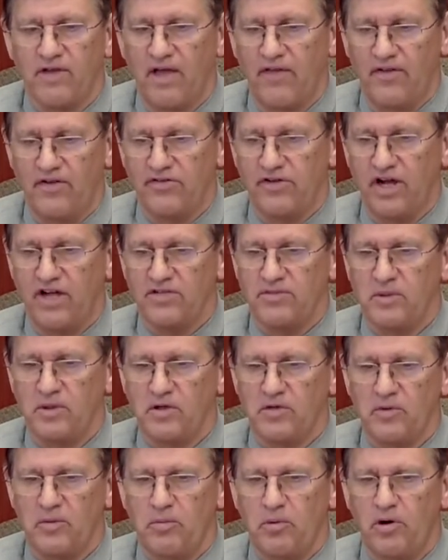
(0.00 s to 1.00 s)
I think Josh Miller
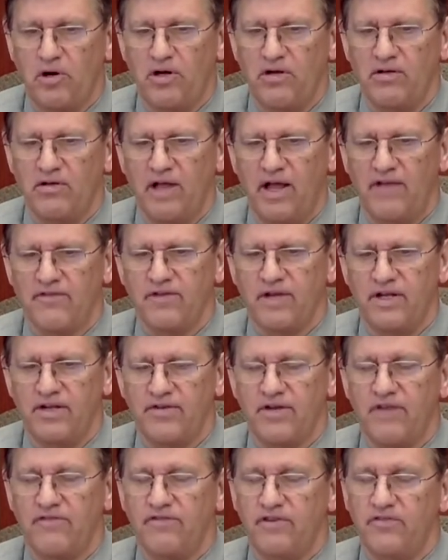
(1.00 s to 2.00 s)
reported last night, he's
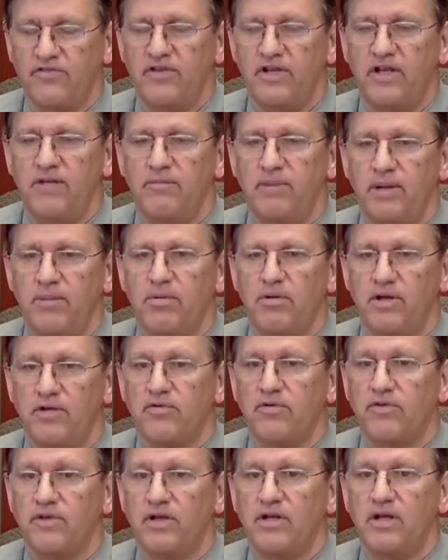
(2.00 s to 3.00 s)
got 15 people
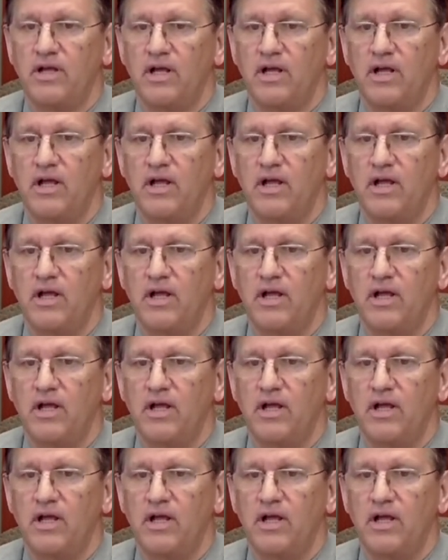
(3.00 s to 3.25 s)
interested